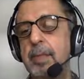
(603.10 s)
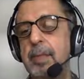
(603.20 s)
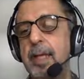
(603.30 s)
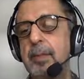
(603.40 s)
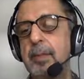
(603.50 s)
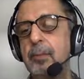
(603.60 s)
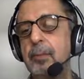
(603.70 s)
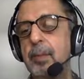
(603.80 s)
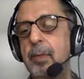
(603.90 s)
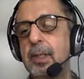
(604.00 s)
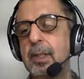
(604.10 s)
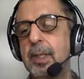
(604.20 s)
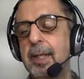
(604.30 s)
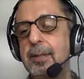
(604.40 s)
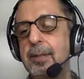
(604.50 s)
tank to the water
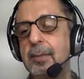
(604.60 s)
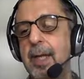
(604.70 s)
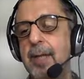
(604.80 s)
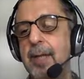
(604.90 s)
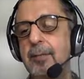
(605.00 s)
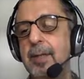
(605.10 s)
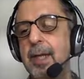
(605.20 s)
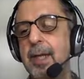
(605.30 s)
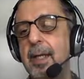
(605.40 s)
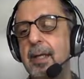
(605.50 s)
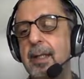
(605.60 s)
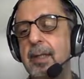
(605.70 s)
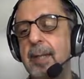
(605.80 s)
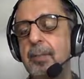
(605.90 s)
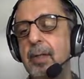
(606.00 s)
line, you have a
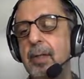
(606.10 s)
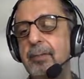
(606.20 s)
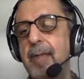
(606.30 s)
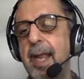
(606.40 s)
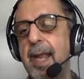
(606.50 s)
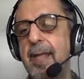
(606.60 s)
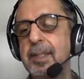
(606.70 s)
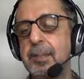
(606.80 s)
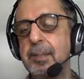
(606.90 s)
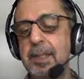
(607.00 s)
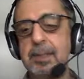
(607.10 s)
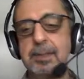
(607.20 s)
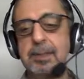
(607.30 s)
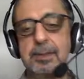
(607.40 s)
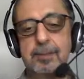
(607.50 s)
depth of 8
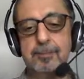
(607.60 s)
meters.